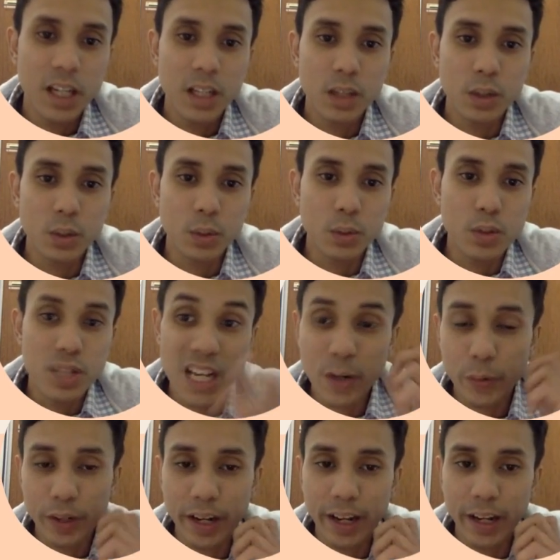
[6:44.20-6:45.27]
to
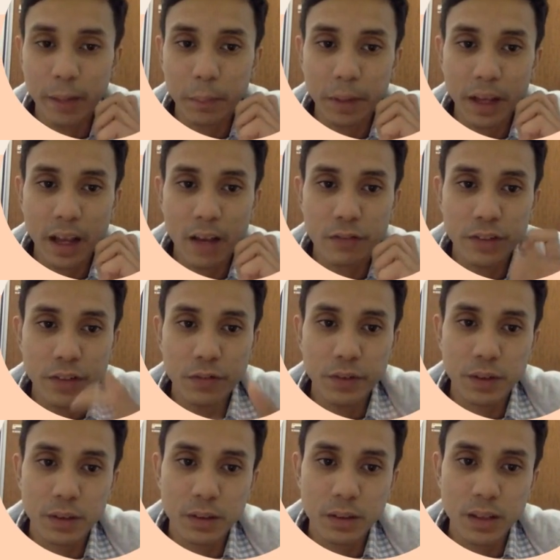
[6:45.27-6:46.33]
sound and may have
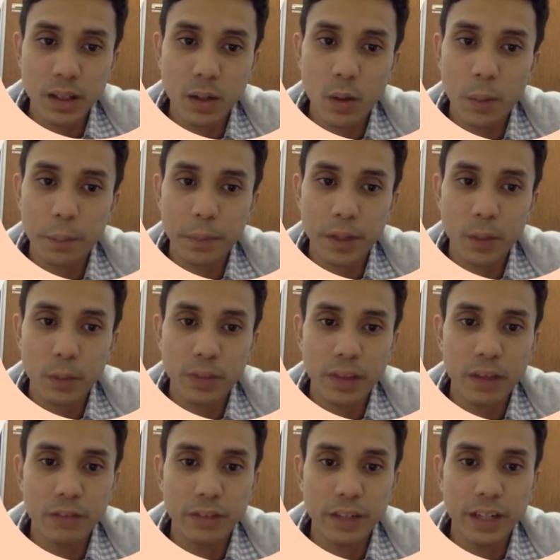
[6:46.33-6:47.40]
difficulty coping with
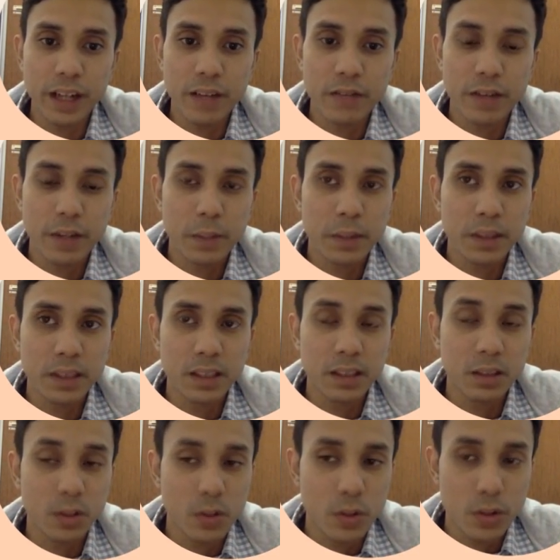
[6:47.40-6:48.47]
everyday environmental
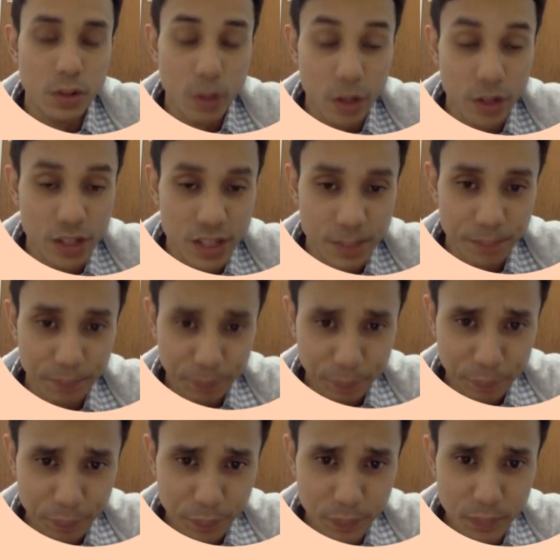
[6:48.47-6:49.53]
noise.
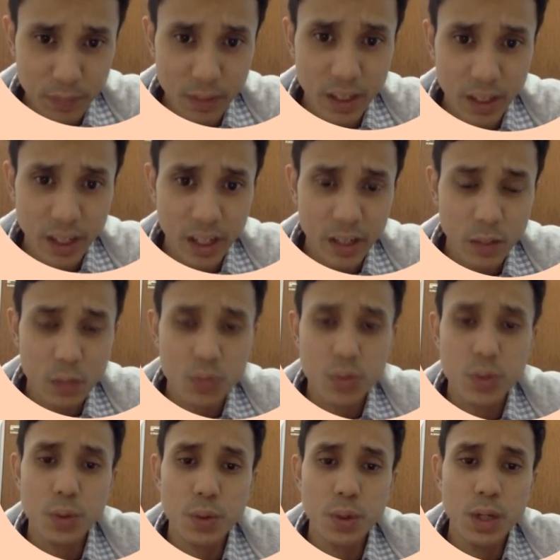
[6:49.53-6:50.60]
And
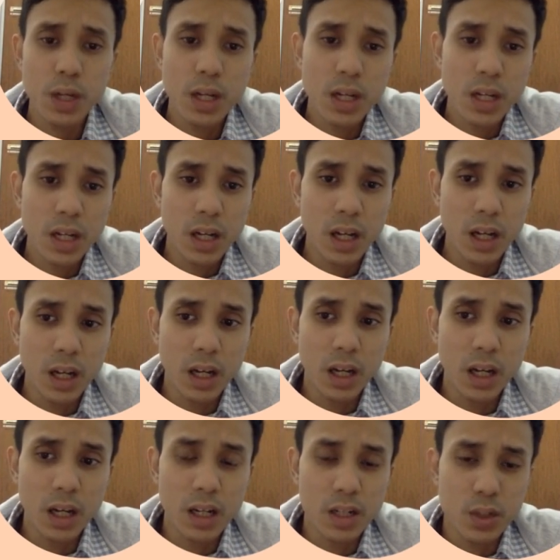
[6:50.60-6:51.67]
also,
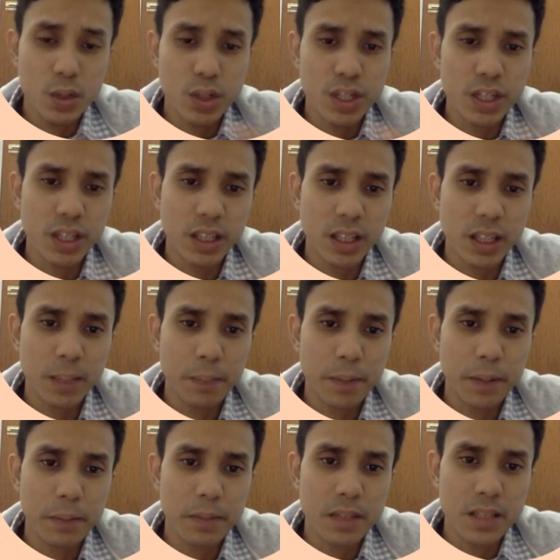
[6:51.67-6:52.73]
associated
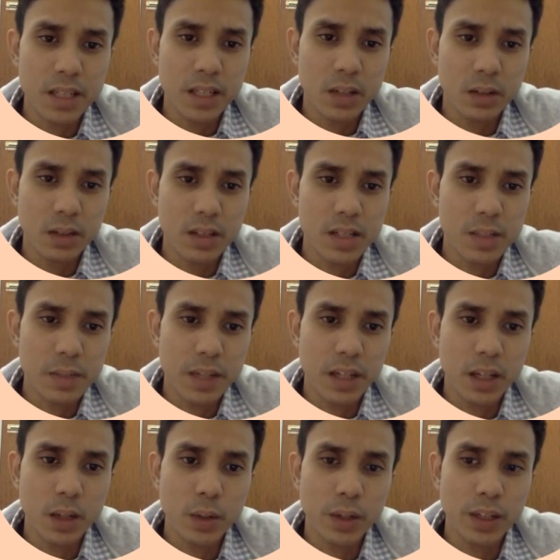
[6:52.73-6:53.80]
impairments in autism
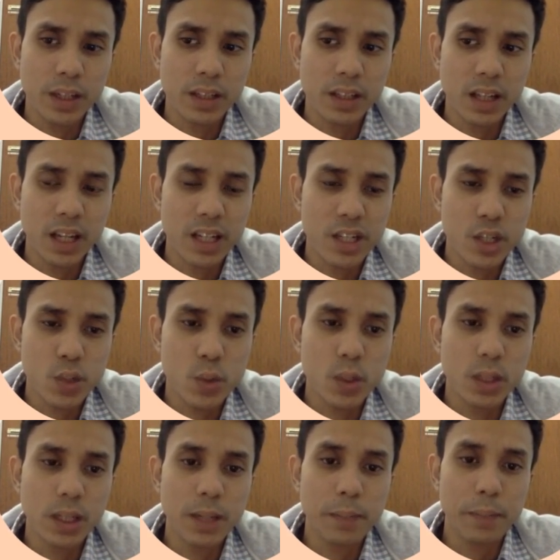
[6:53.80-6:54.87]
include
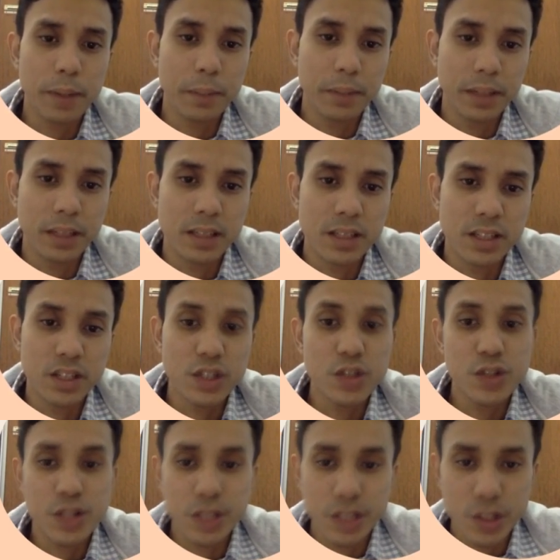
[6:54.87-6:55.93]
intellectual impairment,
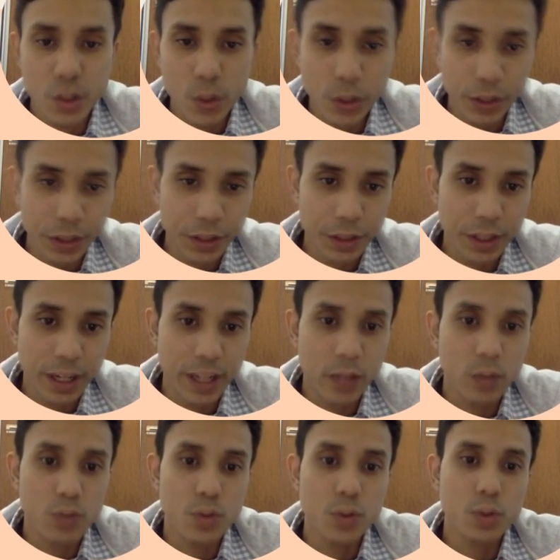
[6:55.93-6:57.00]
seizure disorder, and
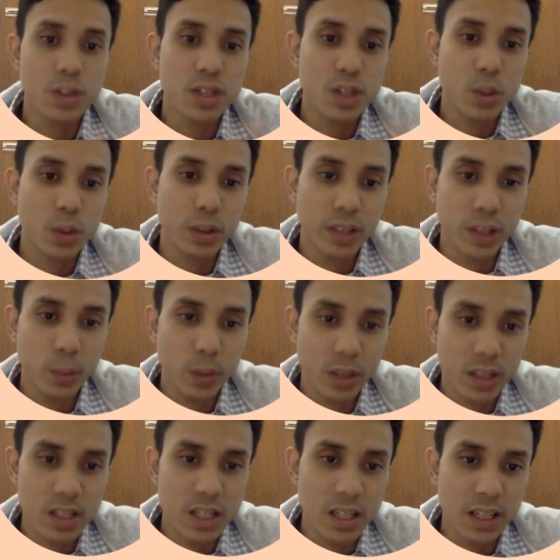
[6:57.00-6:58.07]
also
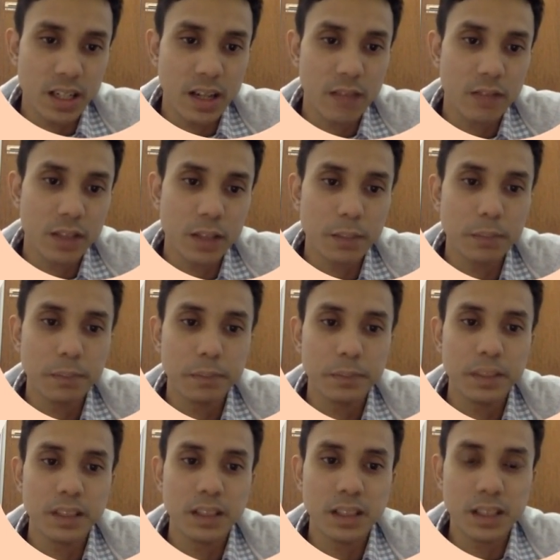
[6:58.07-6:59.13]
discontinuities in
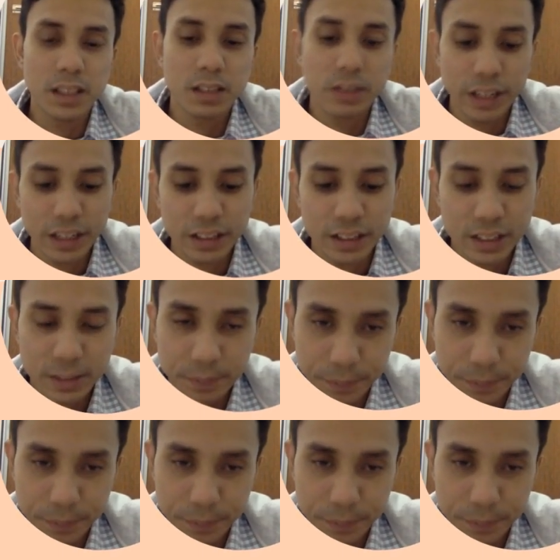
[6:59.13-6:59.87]
developmental rates.